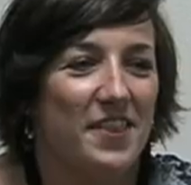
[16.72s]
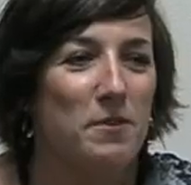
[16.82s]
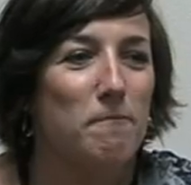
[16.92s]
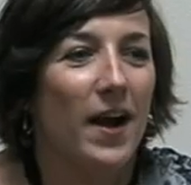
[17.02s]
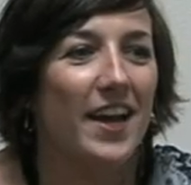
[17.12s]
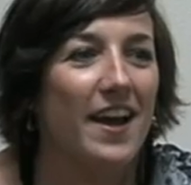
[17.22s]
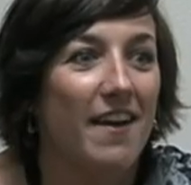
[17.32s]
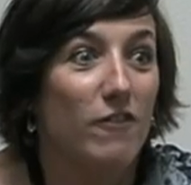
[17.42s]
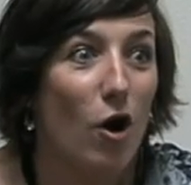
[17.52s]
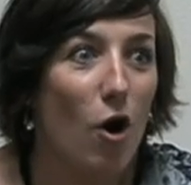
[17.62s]
The Maya
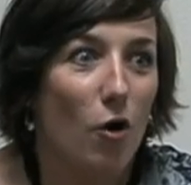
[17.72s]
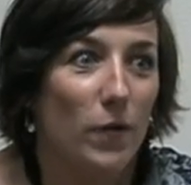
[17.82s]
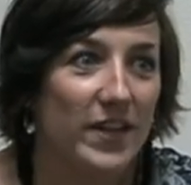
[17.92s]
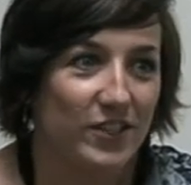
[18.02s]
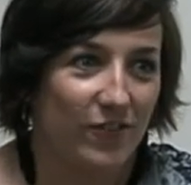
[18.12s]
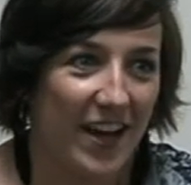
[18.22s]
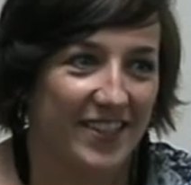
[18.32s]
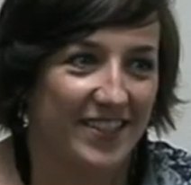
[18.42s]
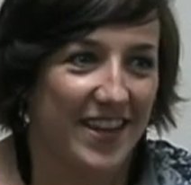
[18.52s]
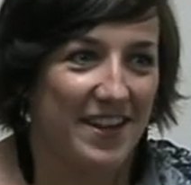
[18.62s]
have always
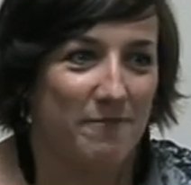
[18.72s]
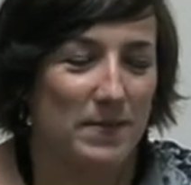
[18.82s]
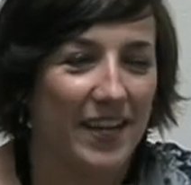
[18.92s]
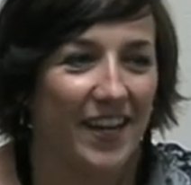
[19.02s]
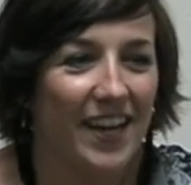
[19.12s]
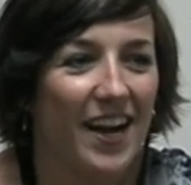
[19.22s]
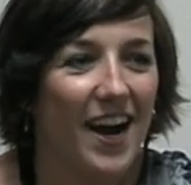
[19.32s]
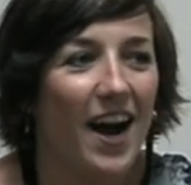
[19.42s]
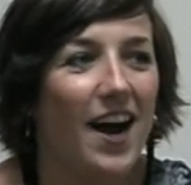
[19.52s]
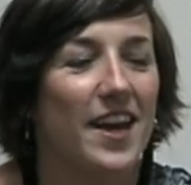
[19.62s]
fascinated me.
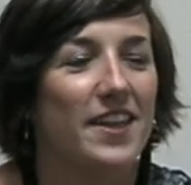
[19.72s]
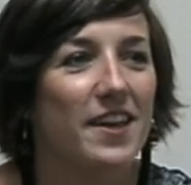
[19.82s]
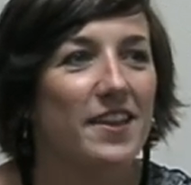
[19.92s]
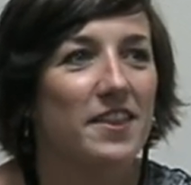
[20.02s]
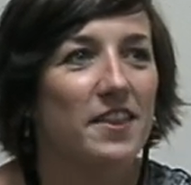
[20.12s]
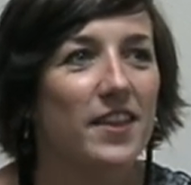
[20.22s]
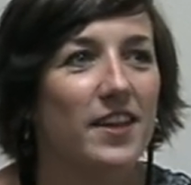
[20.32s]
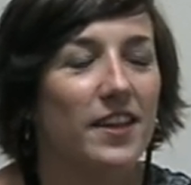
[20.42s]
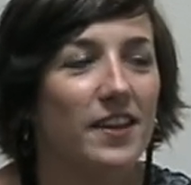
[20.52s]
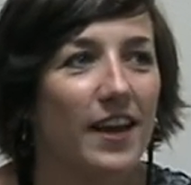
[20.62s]
I
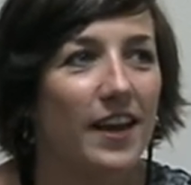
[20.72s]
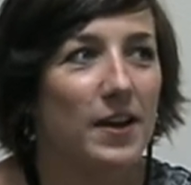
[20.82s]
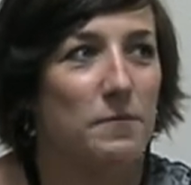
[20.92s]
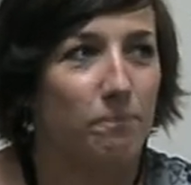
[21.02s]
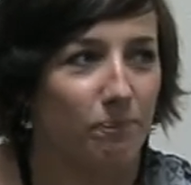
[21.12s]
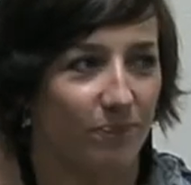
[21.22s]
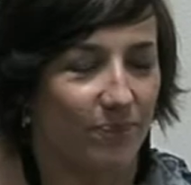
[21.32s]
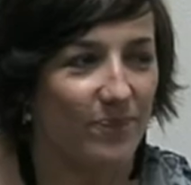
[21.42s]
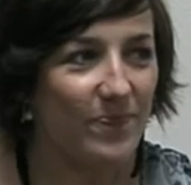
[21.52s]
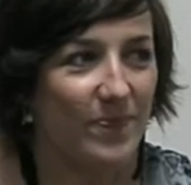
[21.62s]
think that
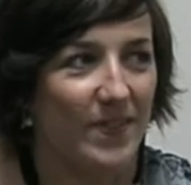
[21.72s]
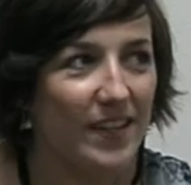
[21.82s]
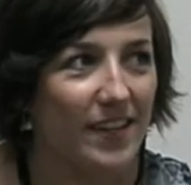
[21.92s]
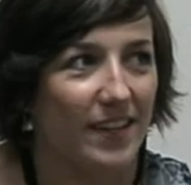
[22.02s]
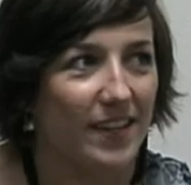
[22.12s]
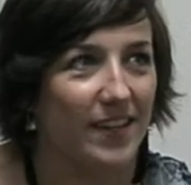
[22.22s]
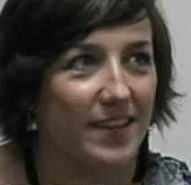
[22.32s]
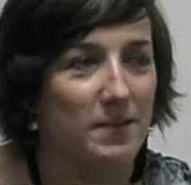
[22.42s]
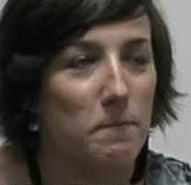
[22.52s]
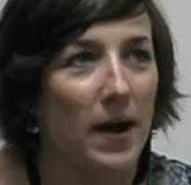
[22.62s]

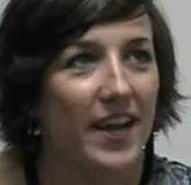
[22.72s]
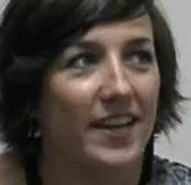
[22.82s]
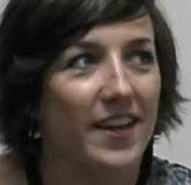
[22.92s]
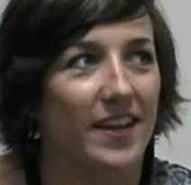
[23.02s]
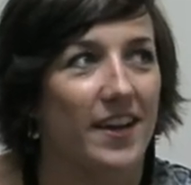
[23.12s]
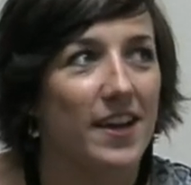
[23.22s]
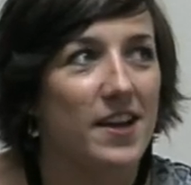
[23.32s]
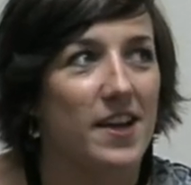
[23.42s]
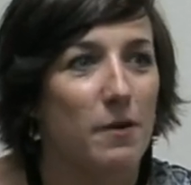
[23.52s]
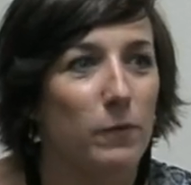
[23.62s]
the Maya,
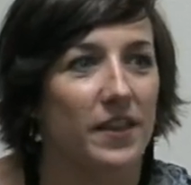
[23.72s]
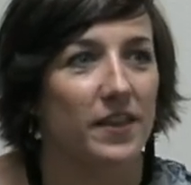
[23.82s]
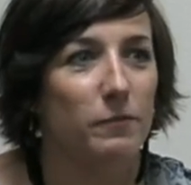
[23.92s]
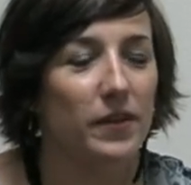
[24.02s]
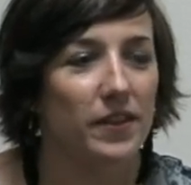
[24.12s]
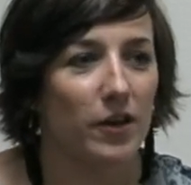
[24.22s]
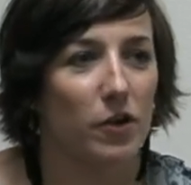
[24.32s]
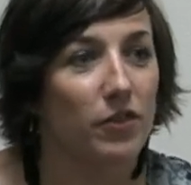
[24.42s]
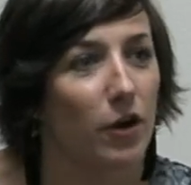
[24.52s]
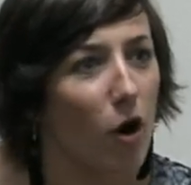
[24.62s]
with
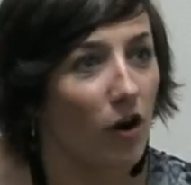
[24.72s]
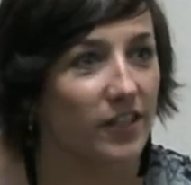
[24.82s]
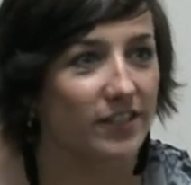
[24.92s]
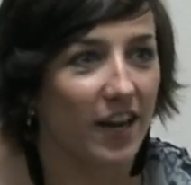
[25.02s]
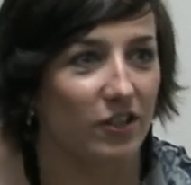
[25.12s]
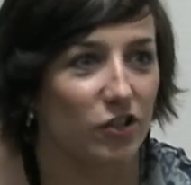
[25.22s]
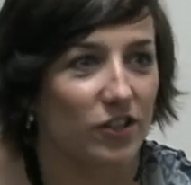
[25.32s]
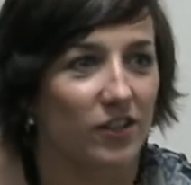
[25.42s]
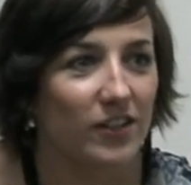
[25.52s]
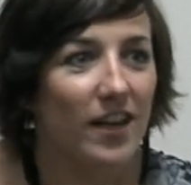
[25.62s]
their
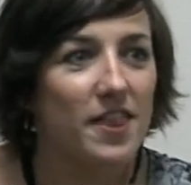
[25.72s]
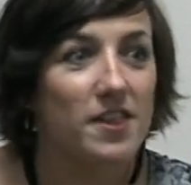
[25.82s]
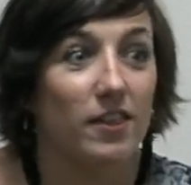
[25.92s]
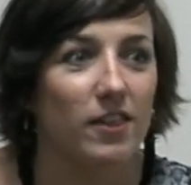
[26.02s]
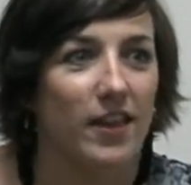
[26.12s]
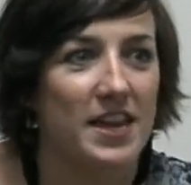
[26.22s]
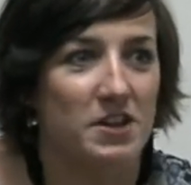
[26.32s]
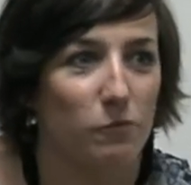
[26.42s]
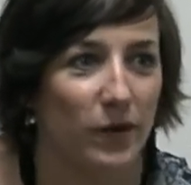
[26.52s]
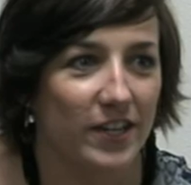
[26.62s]
architecture, the
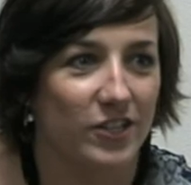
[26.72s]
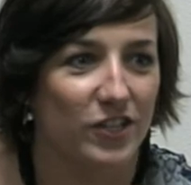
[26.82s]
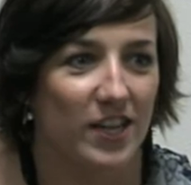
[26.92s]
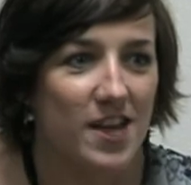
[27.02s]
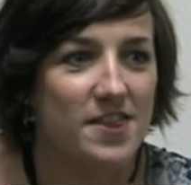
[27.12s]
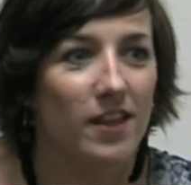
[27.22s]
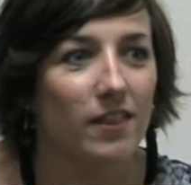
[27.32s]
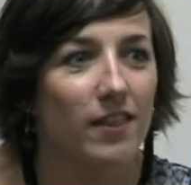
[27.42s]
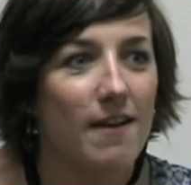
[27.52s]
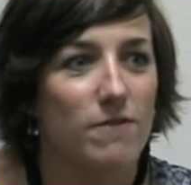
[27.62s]
language, the
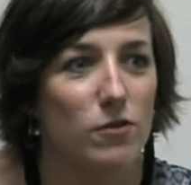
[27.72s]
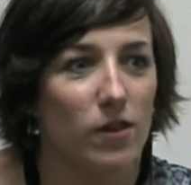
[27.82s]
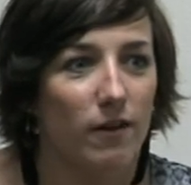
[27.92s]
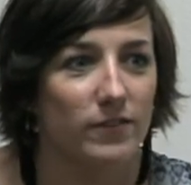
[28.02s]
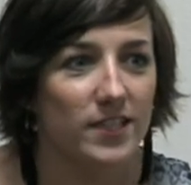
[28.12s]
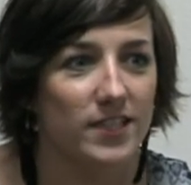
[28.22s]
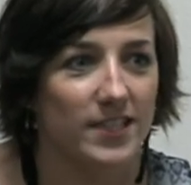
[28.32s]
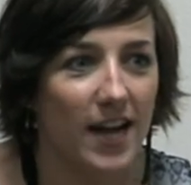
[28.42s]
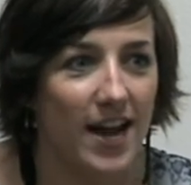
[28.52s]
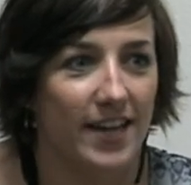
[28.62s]
level of
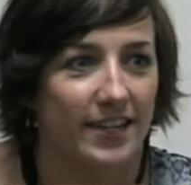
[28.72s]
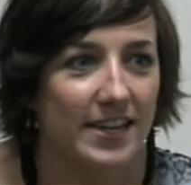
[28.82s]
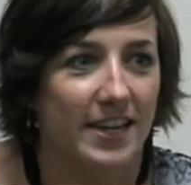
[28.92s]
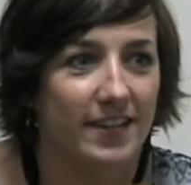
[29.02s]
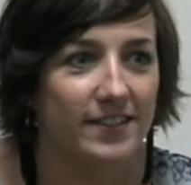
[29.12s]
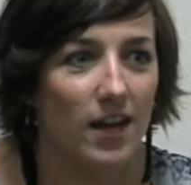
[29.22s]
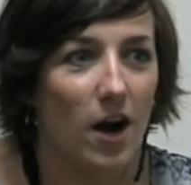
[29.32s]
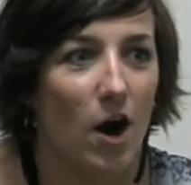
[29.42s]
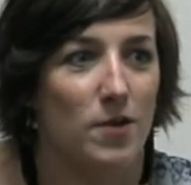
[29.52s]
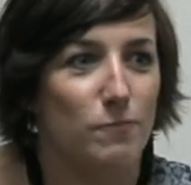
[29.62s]
society is
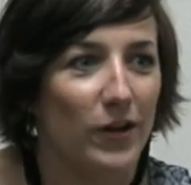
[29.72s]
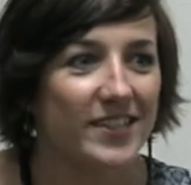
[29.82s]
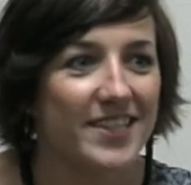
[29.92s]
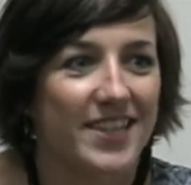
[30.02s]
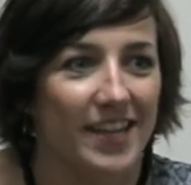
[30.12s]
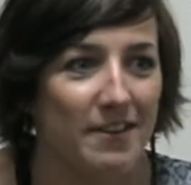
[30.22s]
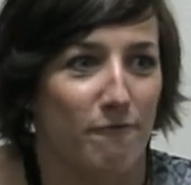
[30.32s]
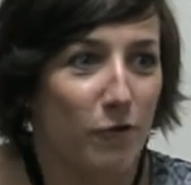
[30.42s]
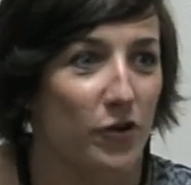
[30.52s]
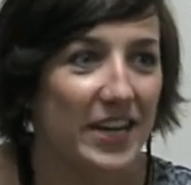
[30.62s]
unprecedented
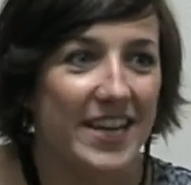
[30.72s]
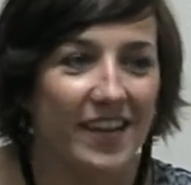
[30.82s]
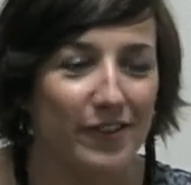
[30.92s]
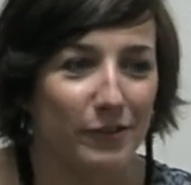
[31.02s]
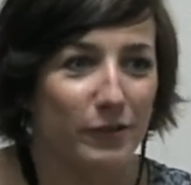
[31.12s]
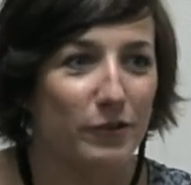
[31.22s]
for any other